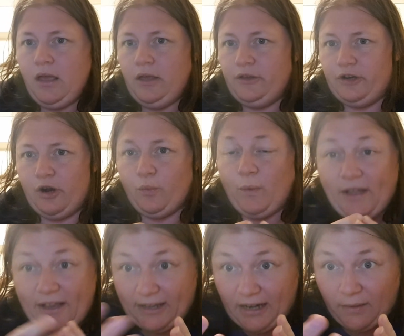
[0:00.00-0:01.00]

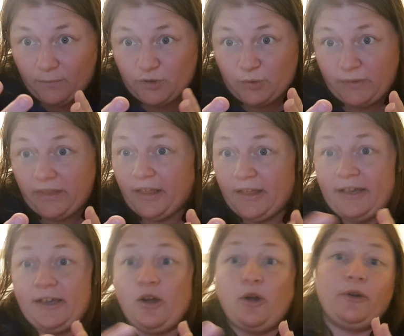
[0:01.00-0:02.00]
wear gloves when they
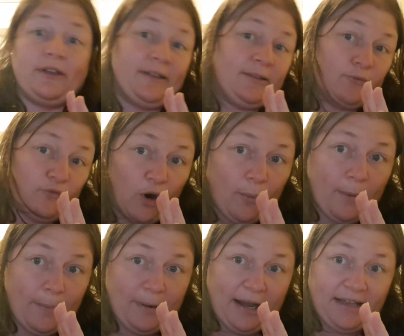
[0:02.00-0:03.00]
go and rob
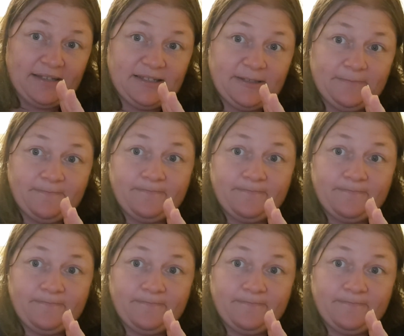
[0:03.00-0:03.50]
a place.